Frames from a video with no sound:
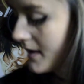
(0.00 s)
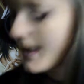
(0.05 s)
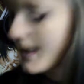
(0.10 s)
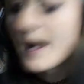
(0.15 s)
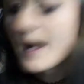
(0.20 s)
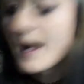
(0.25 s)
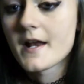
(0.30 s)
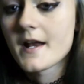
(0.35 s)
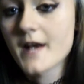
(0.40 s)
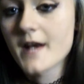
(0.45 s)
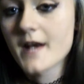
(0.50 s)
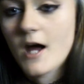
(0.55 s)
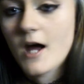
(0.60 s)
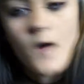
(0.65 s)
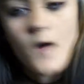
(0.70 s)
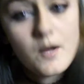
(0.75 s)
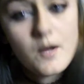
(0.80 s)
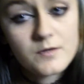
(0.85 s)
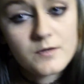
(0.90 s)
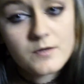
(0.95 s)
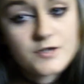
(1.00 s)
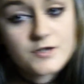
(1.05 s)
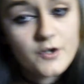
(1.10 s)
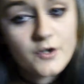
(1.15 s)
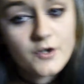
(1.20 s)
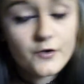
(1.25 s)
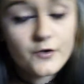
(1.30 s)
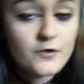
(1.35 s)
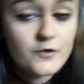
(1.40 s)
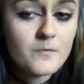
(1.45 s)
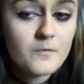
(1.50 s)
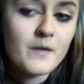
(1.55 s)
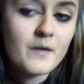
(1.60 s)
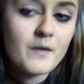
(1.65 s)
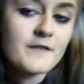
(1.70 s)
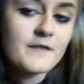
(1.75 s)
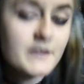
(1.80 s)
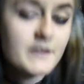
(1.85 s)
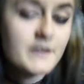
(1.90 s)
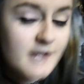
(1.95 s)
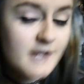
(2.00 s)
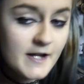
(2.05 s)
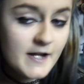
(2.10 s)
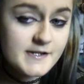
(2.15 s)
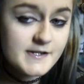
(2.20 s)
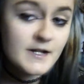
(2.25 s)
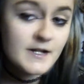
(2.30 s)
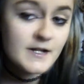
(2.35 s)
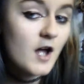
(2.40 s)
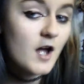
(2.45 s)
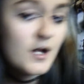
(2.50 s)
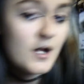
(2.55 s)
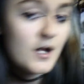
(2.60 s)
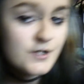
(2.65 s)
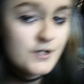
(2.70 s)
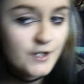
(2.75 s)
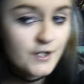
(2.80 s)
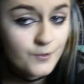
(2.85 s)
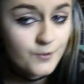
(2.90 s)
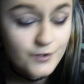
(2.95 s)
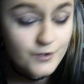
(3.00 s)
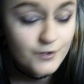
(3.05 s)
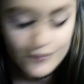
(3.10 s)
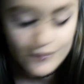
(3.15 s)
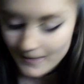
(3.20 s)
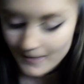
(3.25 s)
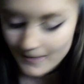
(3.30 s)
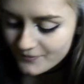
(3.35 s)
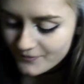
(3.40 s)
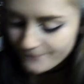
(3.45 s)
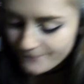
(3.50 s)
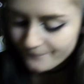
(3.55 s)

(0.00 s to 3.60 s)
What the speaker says: Now I will show you my fantastic eyeshadow contraption.